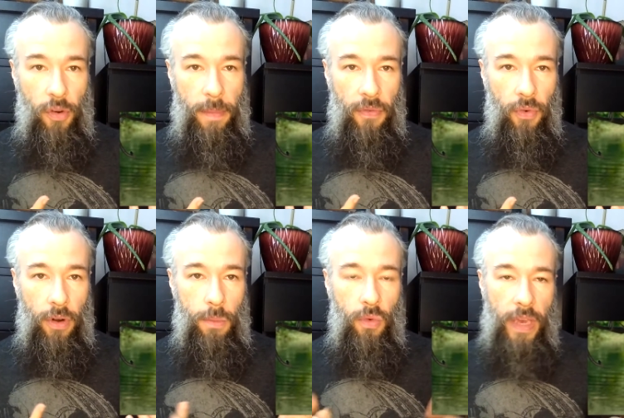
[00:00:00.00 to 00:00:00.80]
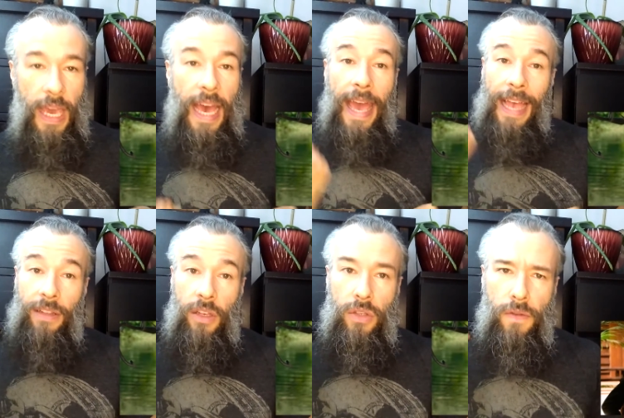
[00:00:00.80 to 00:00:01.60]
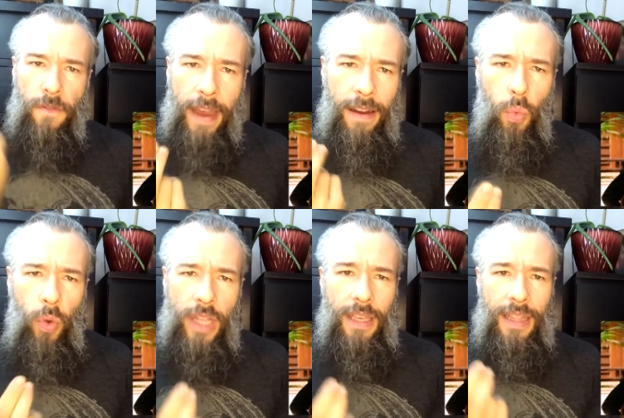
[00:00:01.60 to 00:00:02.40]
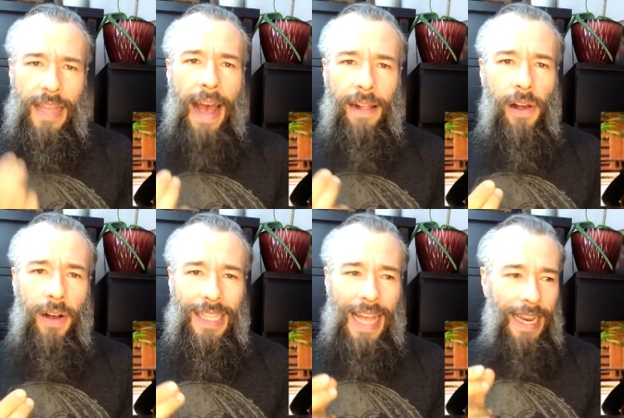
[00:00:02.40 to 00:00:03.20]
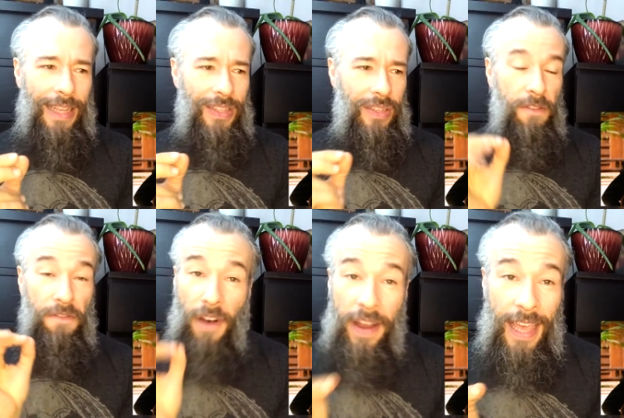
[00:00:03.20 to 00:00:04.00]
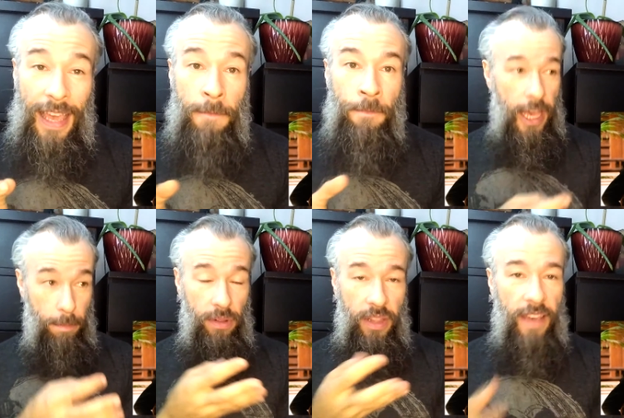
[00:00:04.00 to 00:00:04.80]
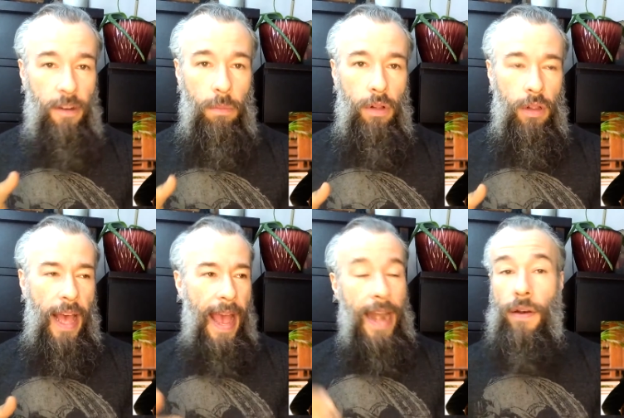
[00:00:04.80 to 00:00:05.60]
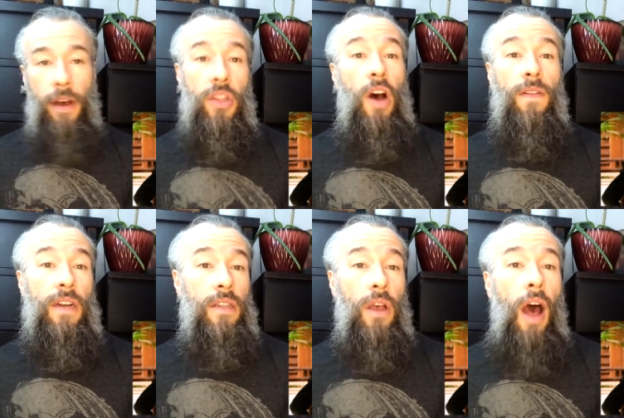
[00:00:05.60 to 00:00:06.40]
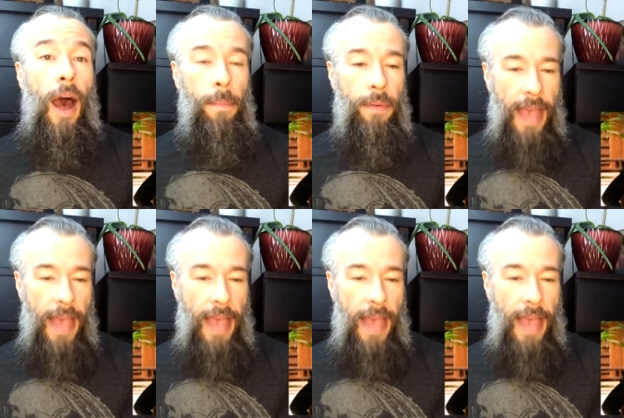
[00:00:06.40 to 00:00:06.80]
for me for the movie. It is very witty dialogue that is funny, believable, and not over the top.